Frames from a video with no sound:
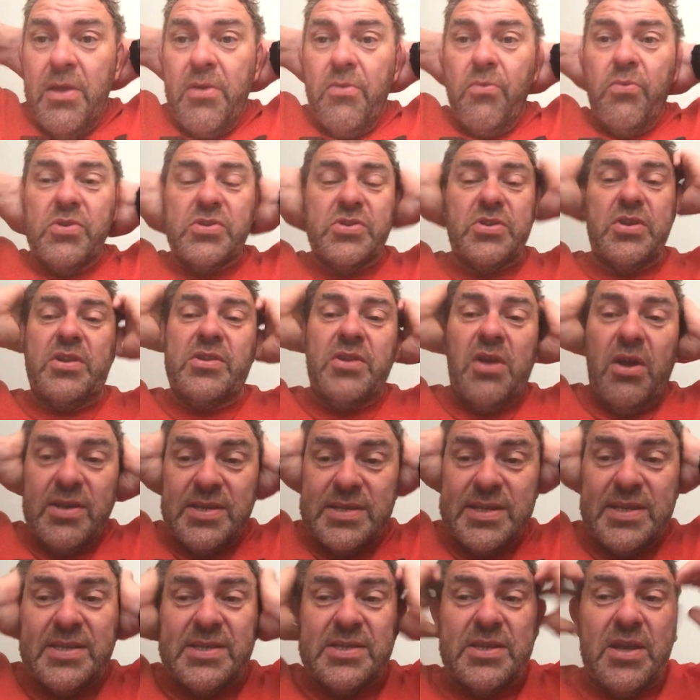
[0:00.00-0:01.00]
Was a
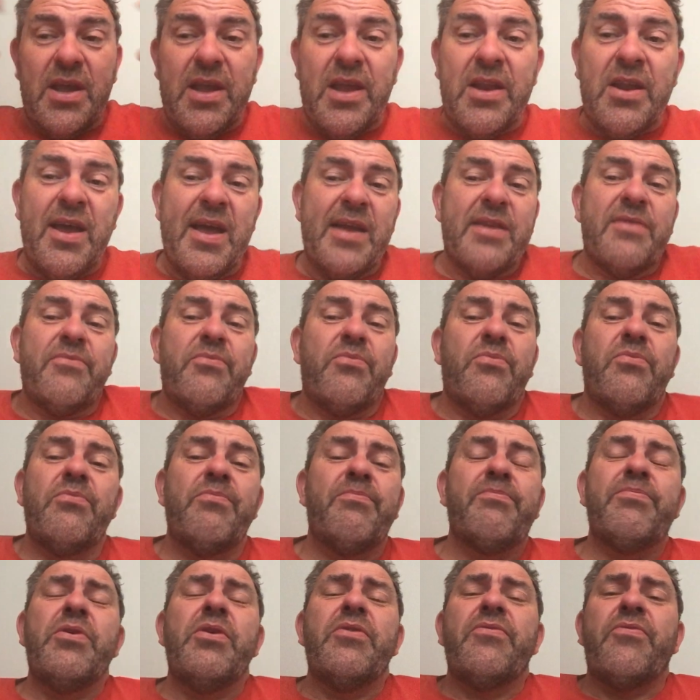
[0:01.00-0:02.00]
nice insight, and I had a
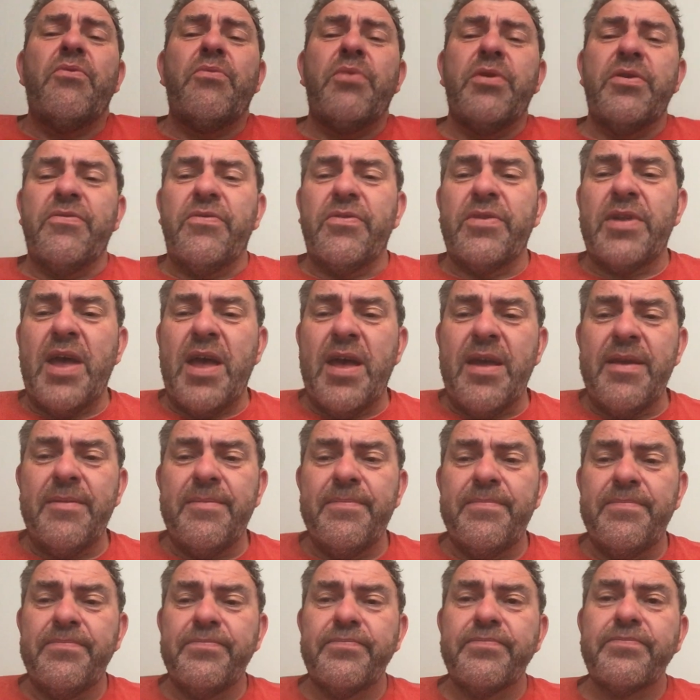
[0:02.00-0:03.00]
beautiful, wonderful day.
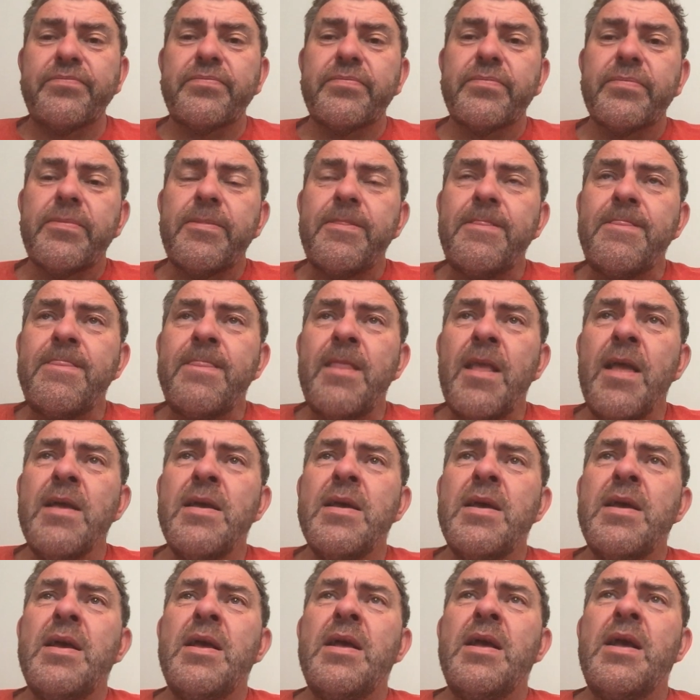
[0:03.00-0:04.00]

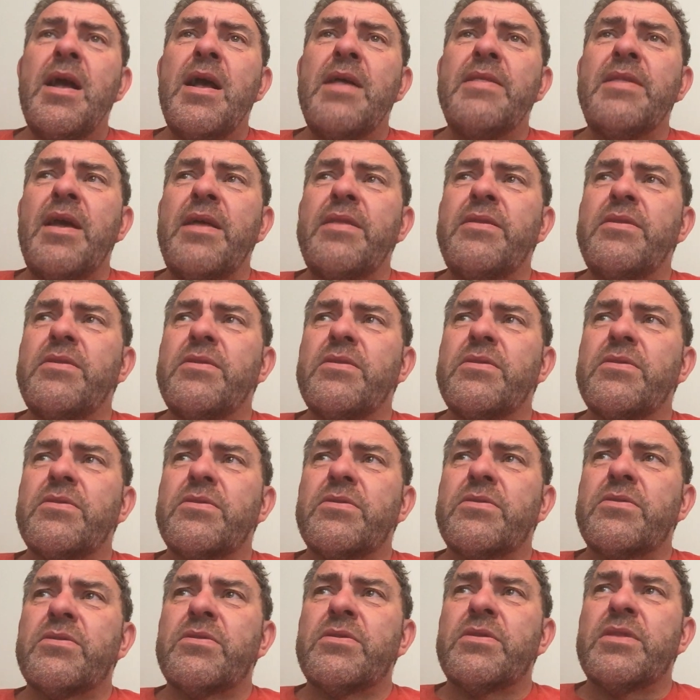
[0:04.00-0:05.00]
And then
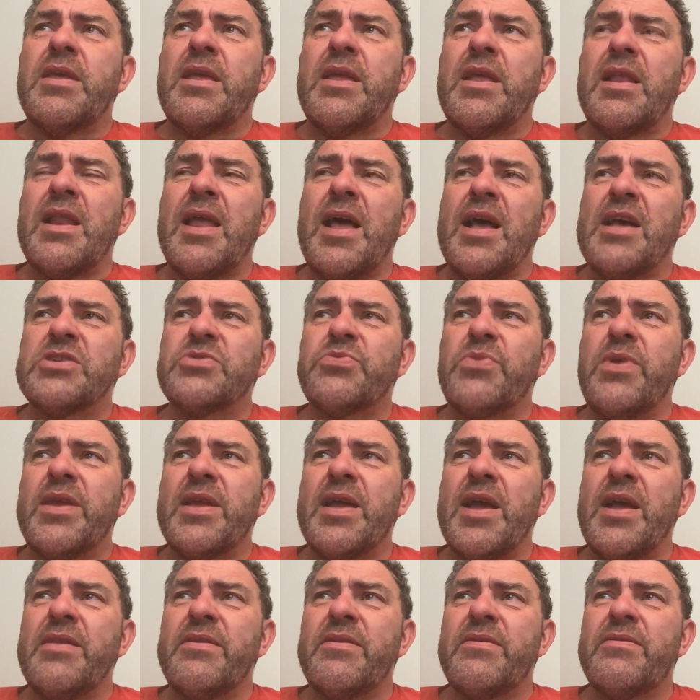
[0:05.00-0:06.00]
the last
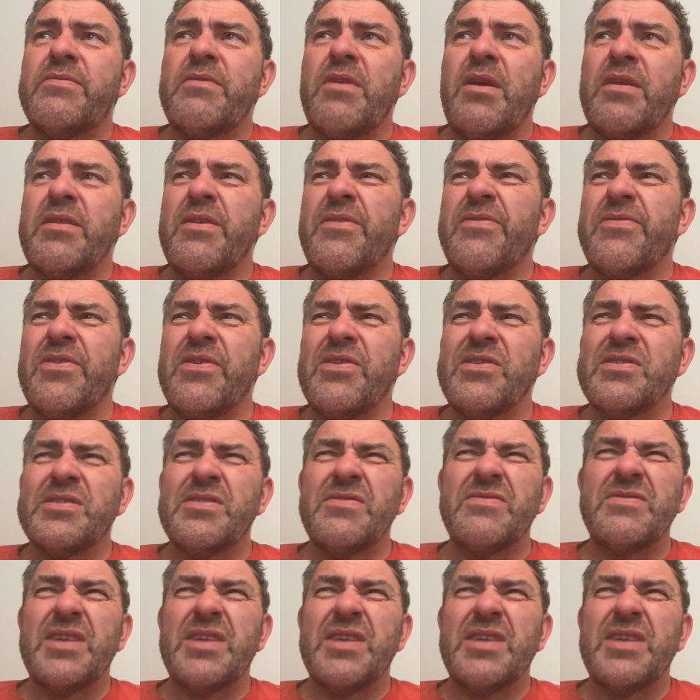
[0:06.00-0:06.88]
weekend, like the 1st of